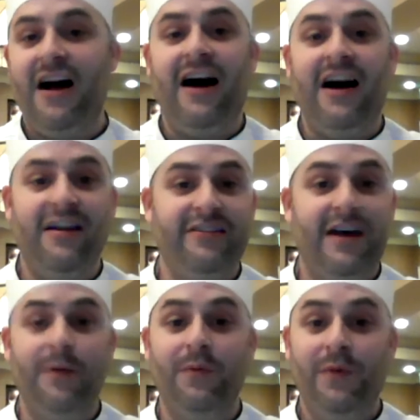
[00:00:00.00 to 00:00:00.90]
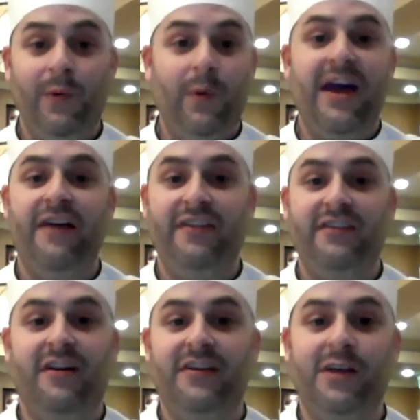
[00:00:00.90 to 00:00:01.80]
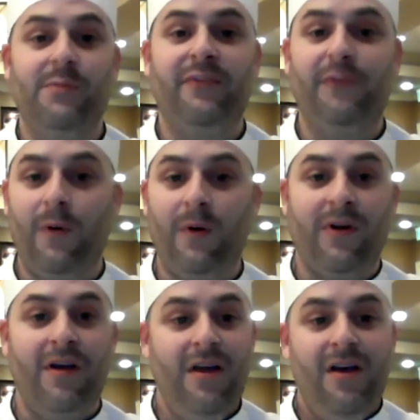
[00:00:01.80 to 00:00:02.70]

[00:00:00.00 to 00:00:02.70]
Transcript: odd that we haven't done here before.